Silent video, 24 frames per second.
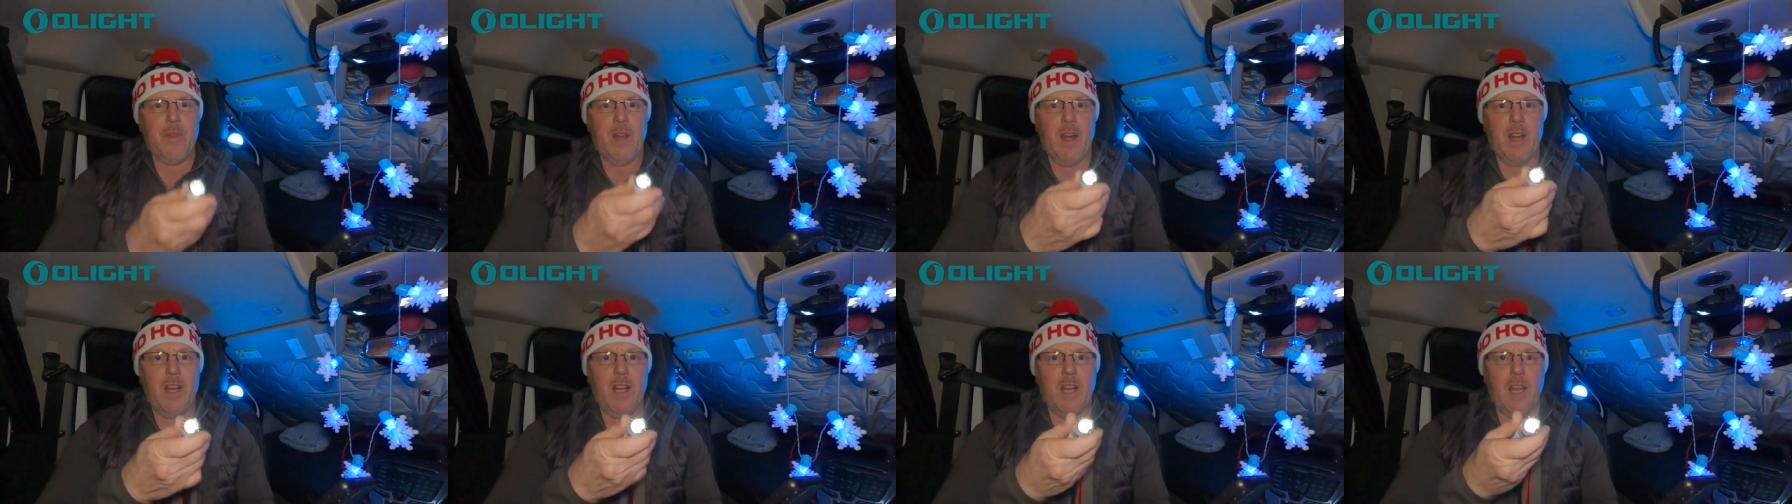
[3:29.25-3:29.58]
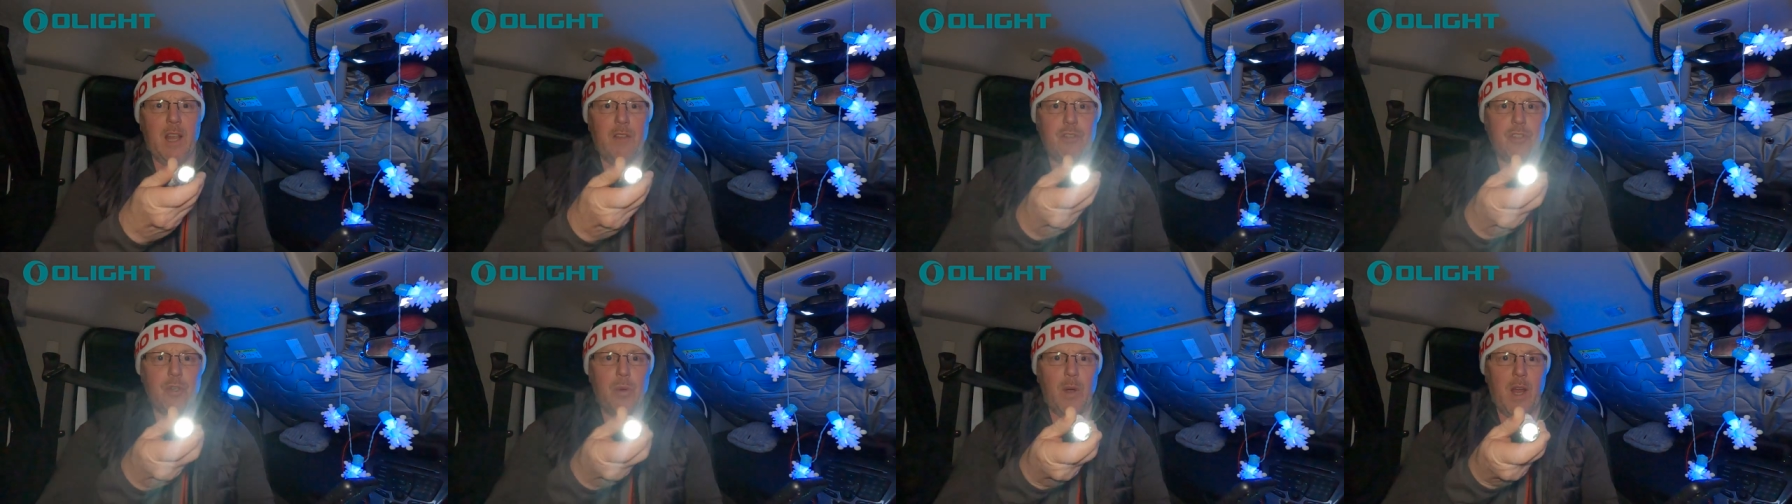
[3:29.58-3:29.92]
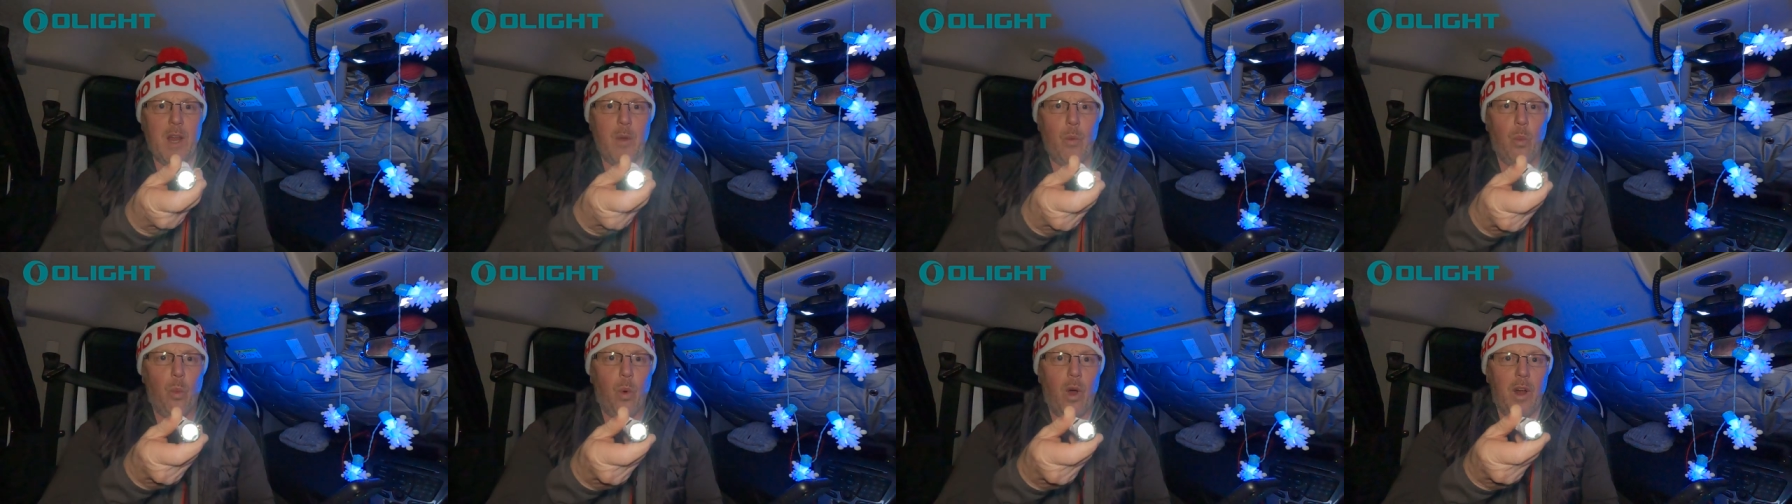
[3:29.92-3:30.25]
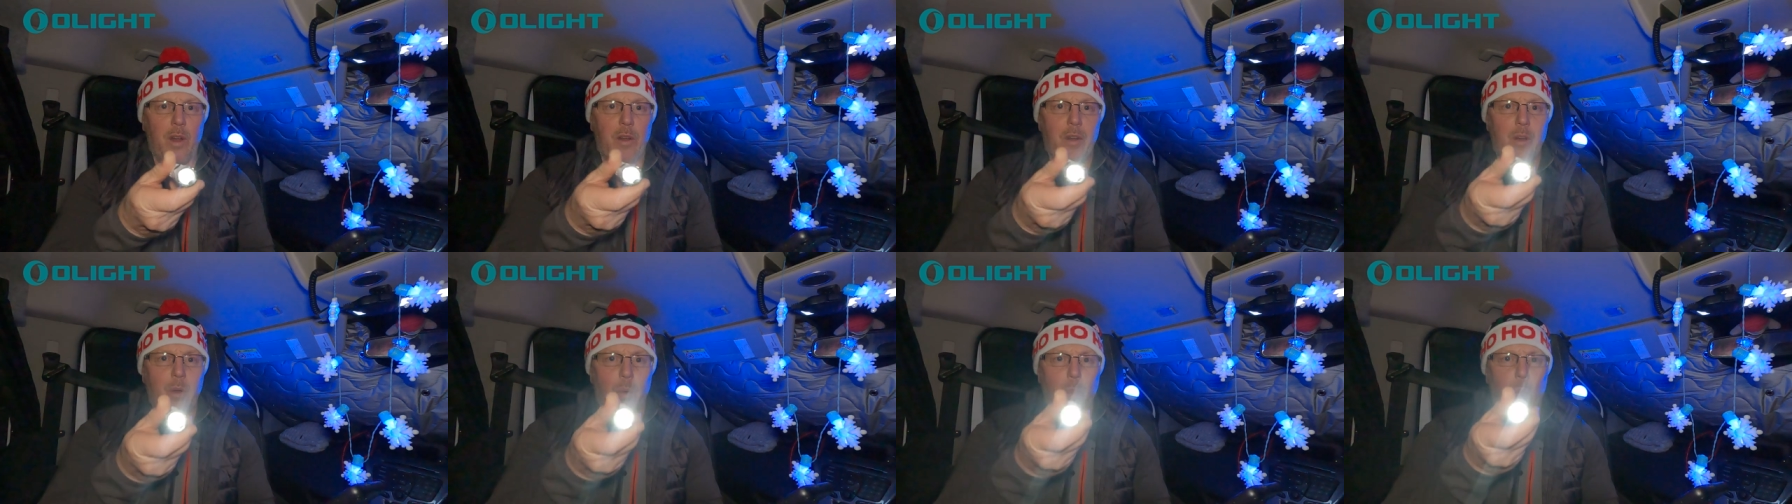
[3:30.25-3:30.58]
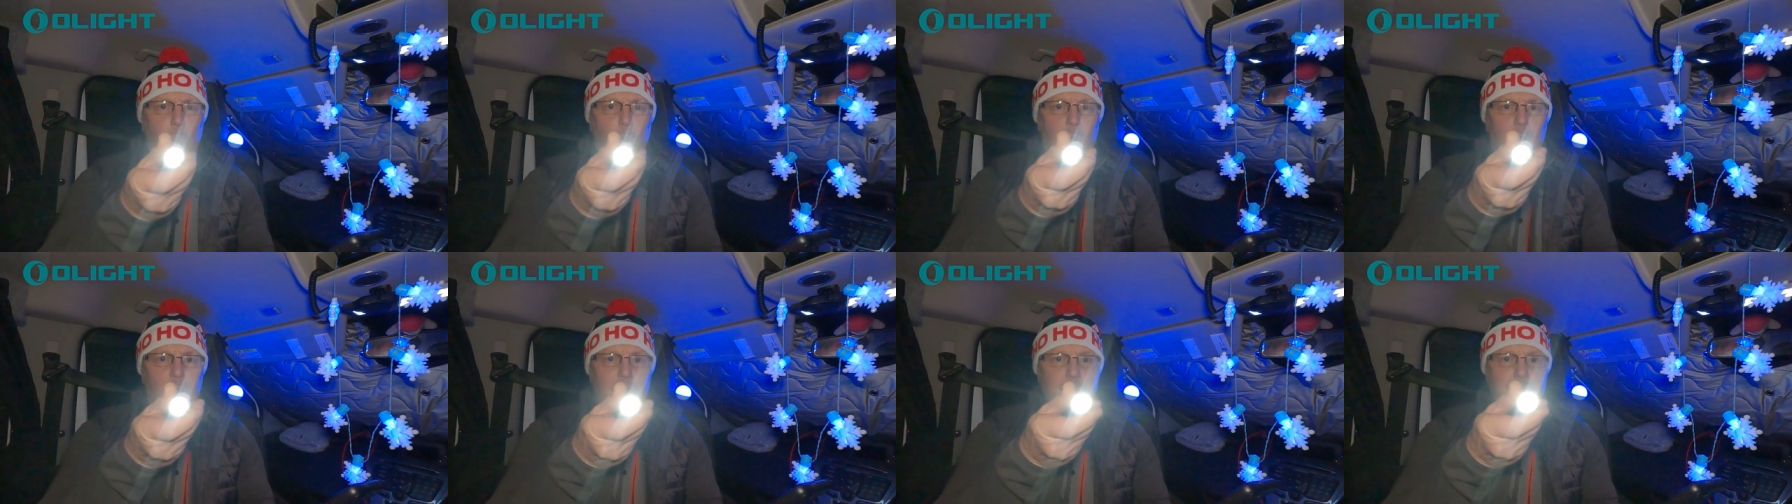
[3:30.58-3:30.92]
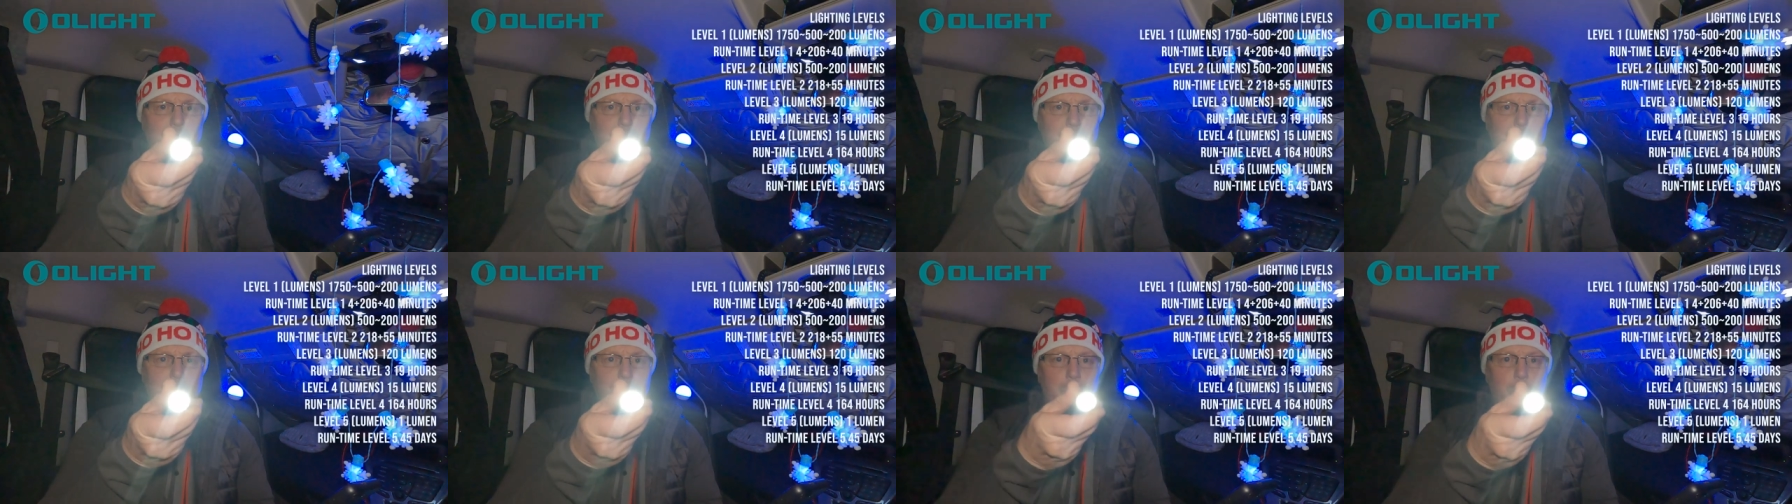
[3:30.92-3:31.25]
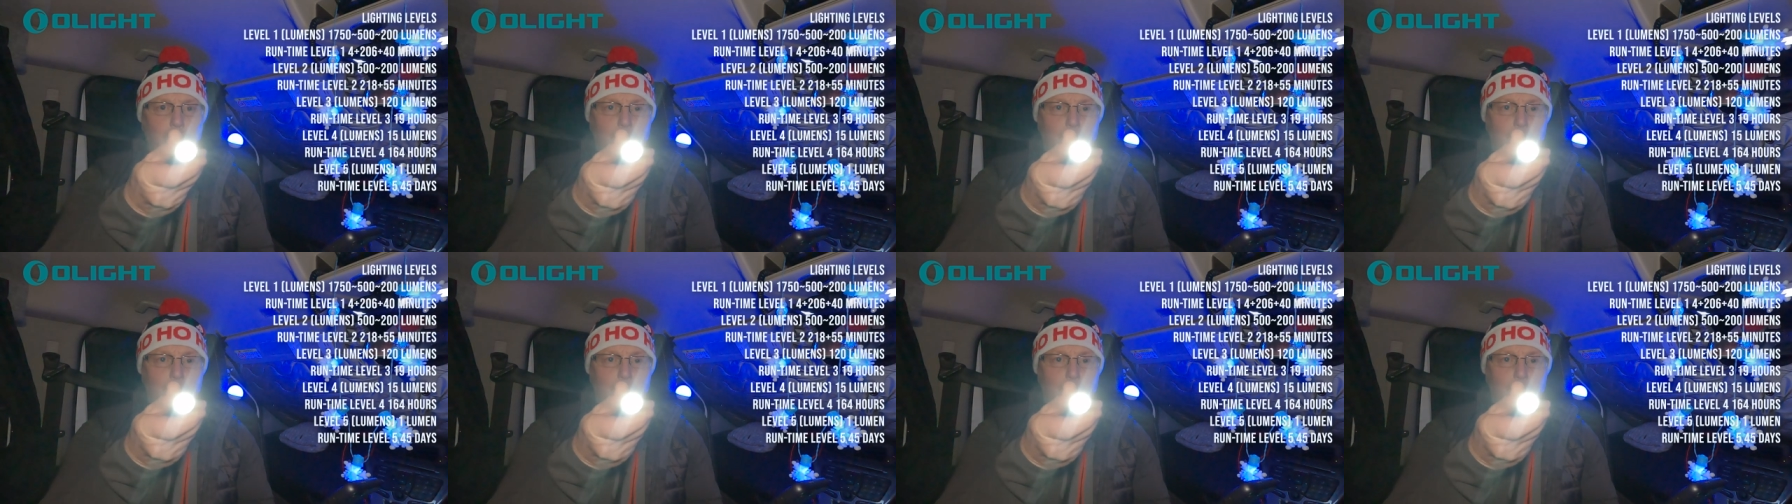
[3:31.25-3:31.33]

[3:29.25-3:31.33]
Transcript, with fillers: and it gives you a 1 watt,